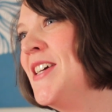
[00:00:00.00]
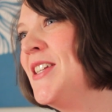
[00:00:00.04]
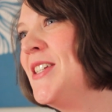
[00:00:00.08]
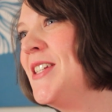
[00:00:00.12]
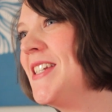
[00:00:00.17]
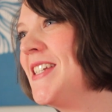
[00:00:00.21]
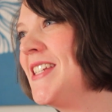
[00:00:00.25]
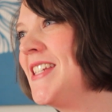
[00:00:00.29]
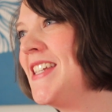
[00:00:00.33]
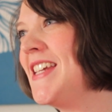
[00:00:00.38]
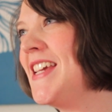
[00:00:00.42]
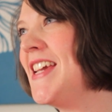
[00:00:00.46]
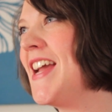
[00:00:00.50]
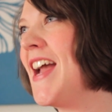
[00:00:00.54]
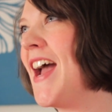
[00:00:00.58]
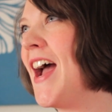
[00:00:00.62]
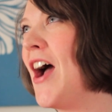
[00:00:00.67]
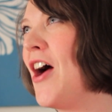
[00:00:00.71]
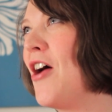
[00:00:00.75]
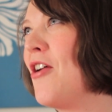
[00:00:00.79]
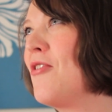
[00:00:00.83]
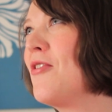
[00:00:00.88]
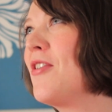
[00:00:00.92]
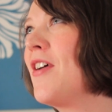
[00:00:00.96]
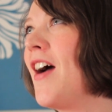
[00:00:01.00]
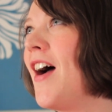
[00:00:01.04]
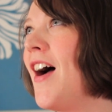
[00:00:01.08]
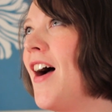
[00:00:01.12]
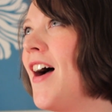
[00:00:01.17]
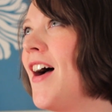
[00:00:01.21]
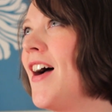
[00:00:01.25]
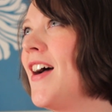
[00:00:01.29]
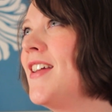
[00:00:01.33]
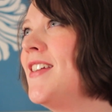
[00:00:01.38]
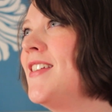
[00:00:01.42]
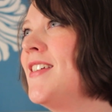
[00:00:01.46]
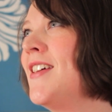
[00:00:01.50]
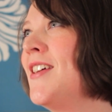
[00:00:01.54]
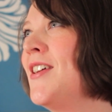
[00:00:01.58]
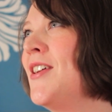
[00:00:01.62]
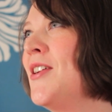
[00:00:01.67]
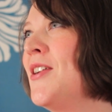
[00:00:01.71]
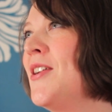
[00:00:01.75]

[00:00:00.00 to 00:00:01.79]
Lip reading: to see how God